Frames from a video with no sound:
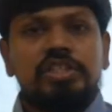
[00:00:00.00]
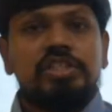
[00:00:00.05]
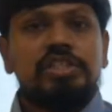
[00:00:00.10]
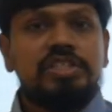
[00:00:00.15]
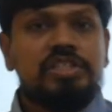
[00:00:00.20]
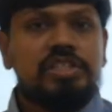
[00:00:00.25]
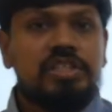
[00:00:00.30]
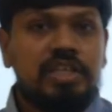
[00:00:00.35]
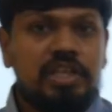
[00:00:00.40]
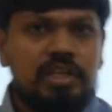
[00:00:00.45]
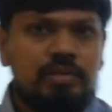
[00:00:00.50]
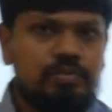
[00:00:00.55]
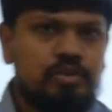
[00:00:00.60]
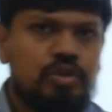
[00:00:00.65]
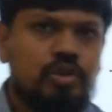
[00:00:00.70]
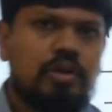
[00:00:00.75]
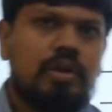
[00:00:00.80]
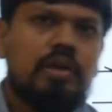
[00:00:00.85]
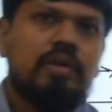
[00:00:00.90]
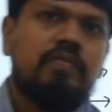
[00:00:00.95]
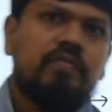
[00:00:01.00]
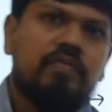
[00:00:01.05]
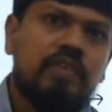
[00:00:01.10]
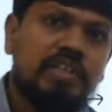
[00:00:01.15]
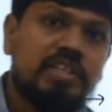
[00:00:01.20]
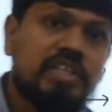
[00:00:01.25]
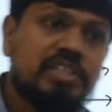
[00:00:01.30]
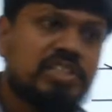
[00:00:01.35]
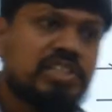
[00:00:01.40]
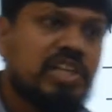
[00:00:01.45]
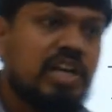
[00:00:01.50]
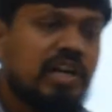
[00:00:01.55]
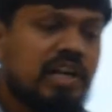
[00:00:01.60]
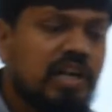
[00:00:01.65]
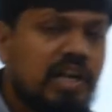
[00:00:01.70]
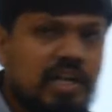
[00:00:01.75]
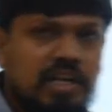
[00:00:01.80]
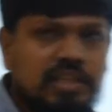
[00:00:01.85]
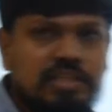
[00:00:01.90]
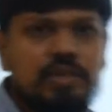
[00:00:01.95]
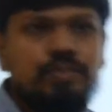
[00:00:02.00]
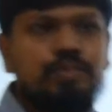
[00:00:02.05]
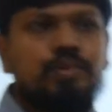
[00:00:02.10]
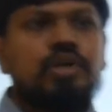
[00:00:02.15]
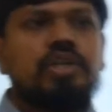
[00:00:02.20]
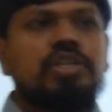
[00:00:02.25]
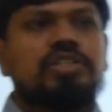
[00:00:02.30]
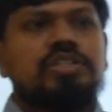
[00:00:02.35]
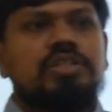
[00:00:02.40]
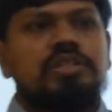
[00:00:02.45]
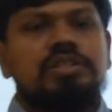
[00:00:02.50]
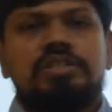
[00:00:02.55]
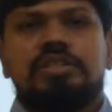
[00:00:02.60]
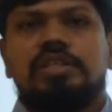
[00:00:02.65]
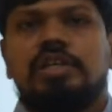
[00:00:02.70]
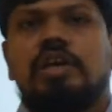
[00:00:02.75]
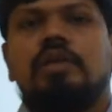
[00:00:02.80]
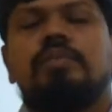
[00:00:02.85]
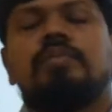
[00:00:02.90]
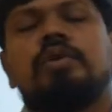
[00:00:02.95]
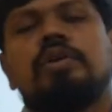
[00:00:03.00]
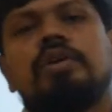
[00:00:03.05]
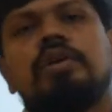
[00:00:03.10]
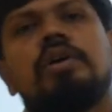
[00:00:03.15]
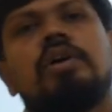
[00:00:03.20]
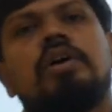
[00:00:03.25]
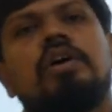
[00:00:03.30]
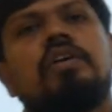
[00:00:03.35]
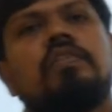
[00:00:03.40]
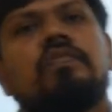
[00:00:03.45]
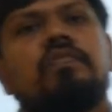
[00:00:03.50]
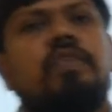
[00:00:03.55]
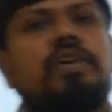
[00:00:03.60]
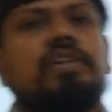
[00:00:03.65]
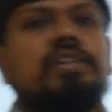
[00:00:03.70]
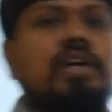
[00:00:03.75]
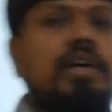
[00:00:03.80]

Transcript: schemes, okay. For the generator some protection scheme, for the